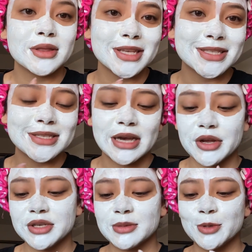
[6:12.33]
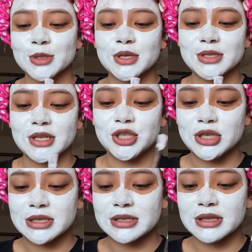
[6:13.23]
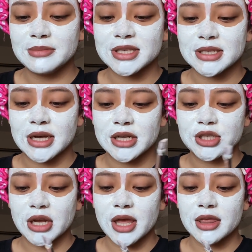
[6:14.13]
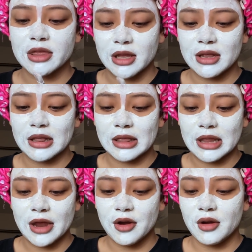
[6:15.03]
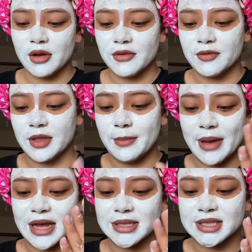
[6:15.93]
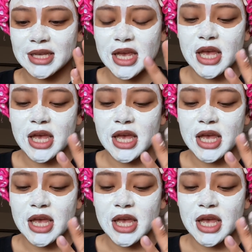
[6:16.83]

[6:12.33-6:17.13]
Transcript: This is how you're supposed to use it. Gently massage a thin layer of the mask